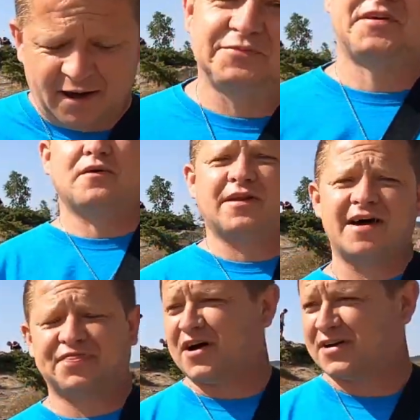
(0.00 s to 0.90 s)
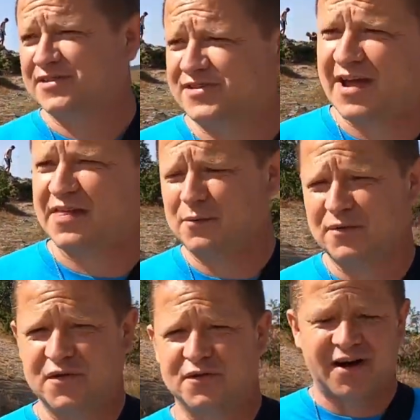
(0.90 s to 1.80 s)
I'm so glad that I could share that
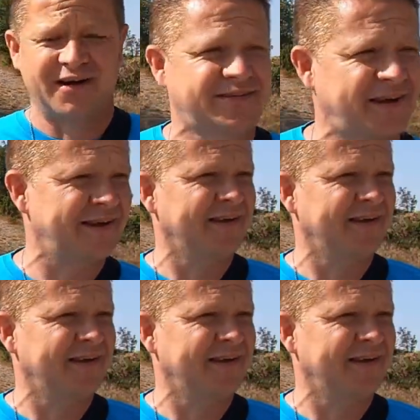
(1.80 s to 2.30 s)
with you guys.